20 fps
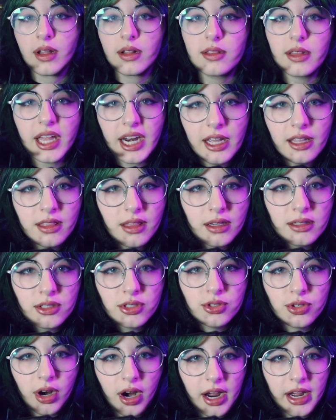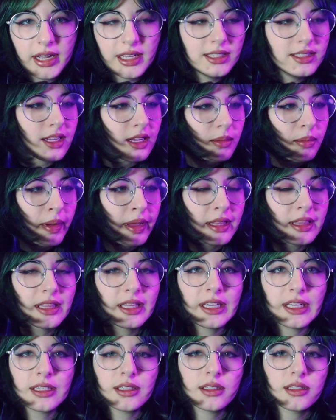Letting things dry is like my
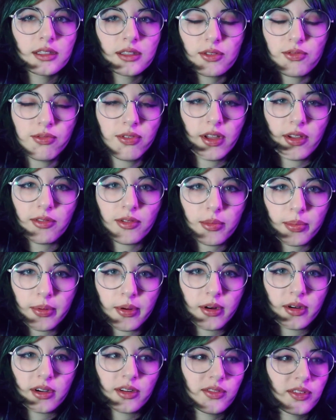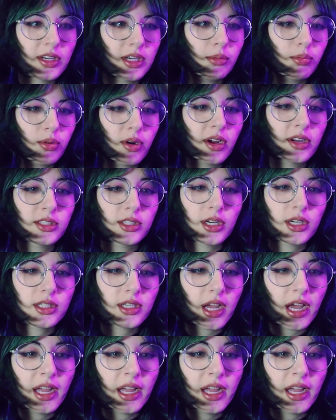least favorite part of any project.